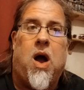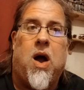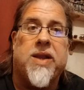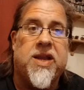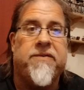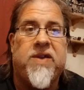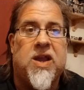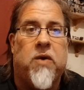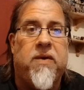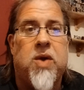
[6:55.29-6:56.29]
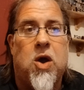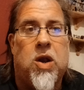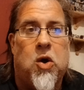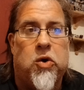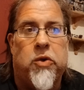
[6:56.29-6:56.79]
I did a video very
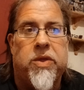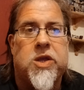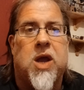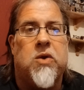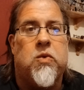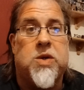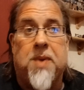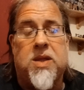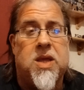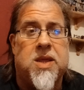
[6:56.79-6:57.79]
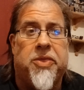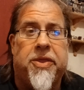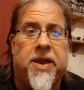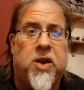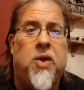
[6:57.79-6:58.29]
early on this channel which basically said
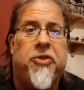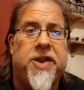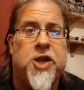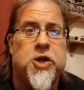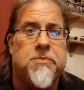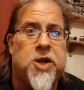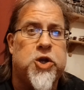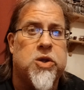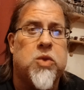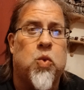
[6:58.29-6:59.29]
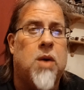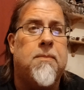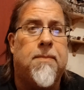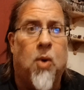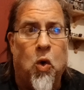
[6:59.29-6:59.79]
that the 9th edition missions were
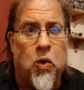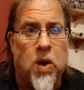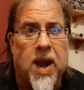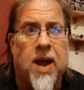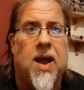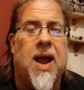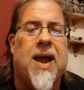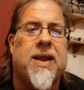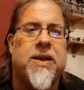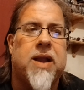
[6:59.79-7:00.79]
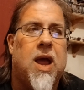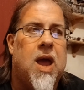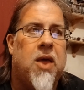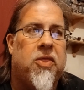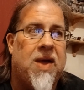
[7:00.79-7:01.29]
boring, and
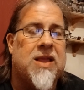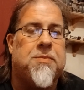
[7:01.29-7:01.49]
that's